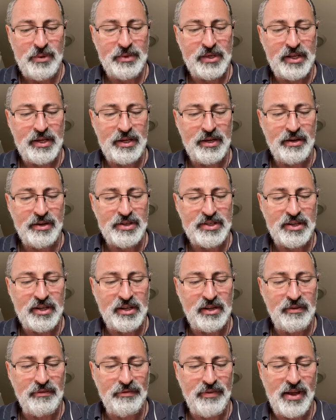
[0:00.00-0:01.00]
when he hears the
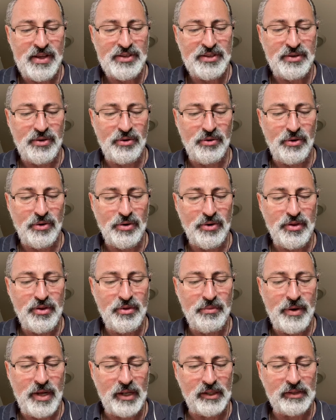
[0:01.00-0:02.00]
confessor order the
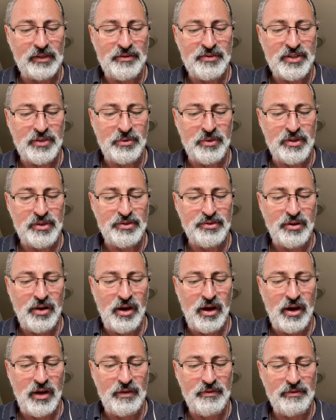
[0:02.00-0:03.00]
relatives to
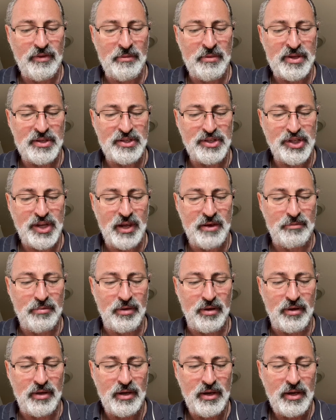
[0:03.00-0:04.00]
withdraw from his
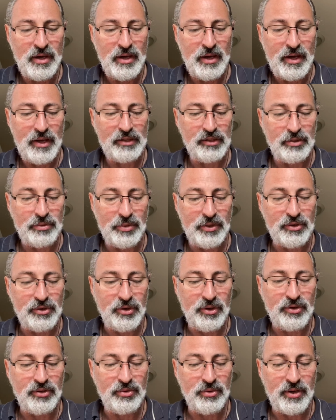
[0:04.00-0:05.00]
chamber and to
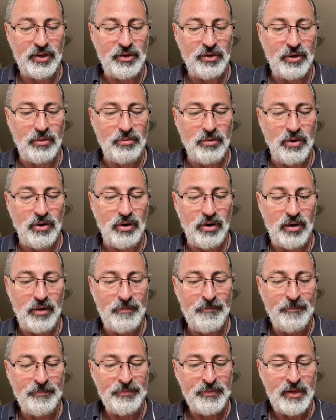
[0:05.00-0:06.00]
return to it no more.
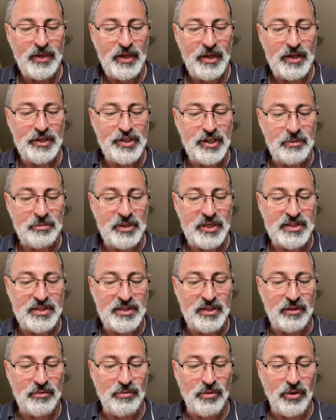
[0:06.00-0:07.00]
It shall be
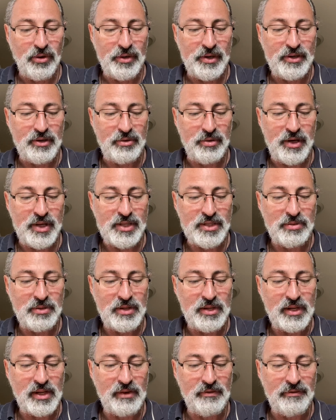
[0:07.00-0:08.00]
still more increased when
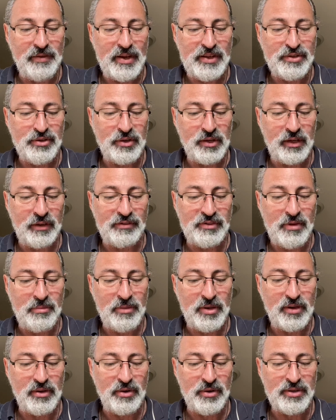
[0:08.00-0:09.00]
the confessor gives him
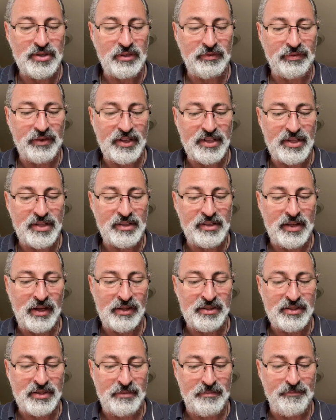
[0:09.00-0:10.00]
the crucifix and
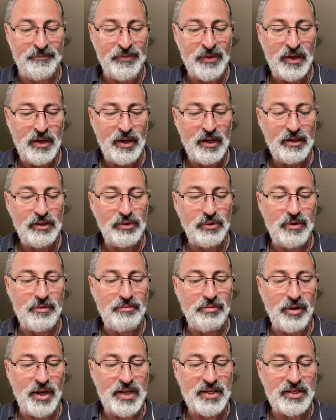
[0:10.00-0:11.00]
tells him to
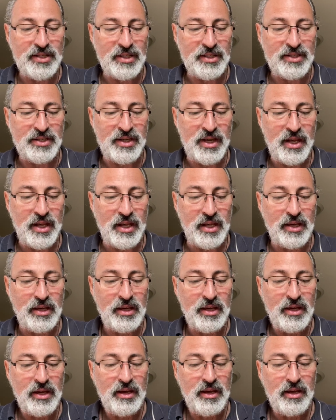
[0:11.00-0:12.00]
embrace it, saying,
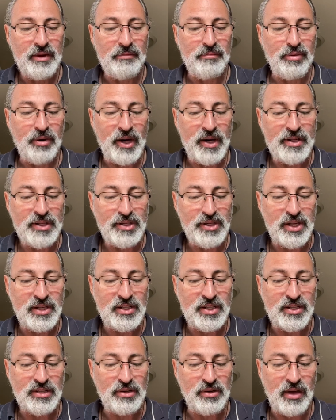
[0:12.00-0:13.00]
Embrace
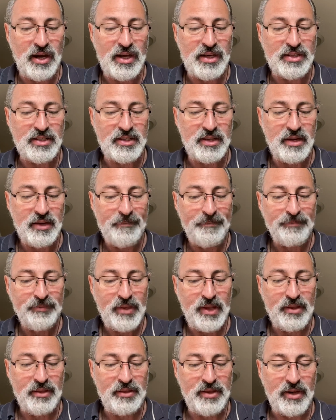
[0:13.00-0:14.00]
Jesus Christ
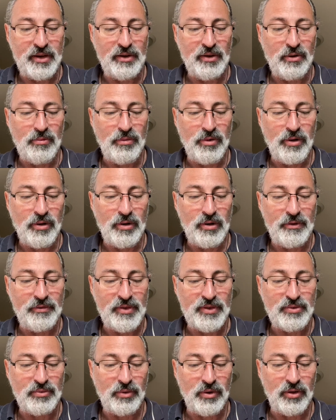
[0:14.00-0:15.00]
and think no more of
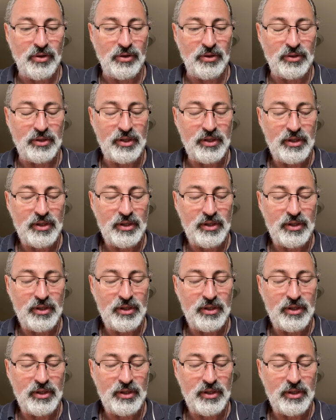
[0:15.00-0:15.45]
this world.